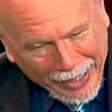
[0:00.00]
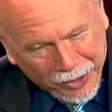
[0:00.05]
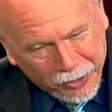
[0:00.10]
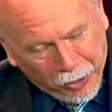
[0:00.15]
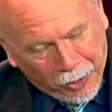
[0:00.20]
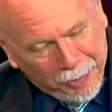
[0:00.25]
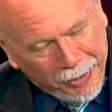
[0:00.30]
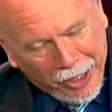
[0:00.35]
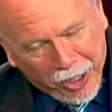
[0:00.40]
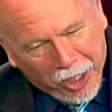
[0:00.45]
else
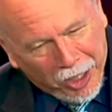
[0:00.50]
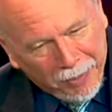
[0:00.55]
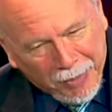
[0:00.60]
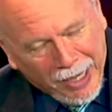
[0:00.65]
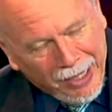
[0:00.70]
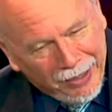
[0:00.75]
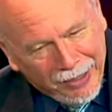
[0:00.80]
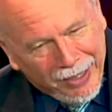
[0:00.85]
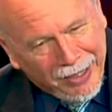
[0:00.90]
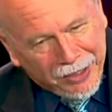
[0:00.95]
would be on
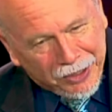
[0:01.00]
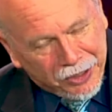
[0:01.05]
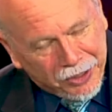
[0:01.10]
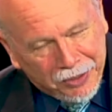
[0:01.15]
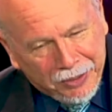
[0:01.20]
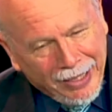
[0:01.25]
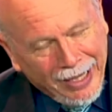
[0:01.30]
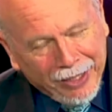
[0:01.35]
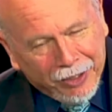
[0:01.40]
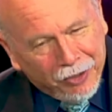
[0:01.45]
my
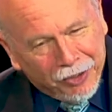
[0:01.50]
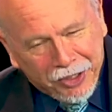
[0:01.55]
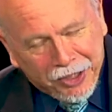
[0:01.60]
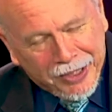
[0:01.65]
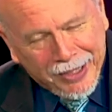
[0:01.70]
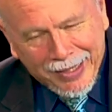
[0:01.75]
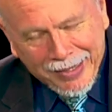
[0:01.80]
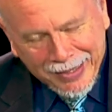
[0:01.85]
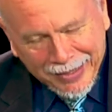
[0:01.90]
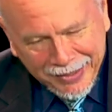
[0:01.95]
list? Lakers
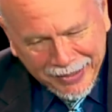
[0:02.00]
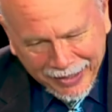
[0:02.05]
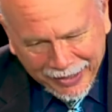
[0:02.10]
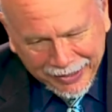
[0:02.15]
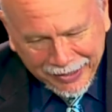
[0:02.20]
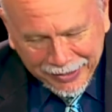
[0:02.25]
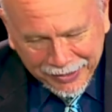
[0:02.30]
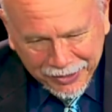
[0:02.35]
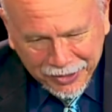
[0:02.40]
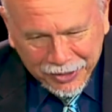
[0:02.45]
season
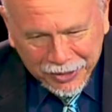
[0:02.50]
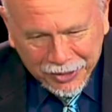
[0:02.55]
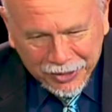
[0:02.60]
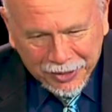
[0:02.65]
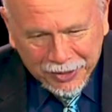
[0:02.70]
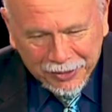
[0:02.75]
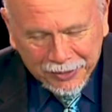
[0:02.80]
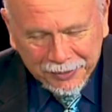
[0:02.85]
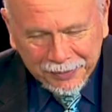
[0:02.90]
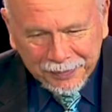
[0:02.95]

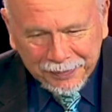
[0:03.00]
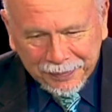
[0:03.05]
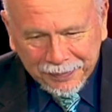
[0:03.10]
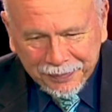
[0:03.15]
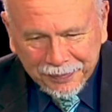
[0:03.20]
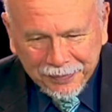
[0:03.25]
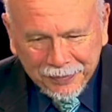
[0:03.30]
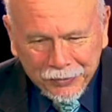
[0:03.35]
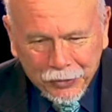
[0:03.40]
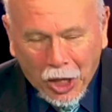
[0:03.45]
tickets.
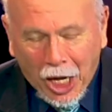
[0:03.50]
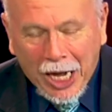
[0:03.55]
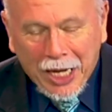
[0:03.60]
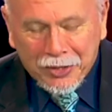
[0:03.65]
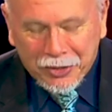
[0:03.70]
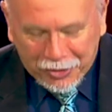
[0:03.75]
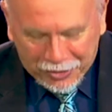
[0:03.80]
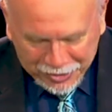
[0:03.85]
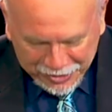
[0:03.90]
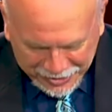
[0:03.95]
Dodger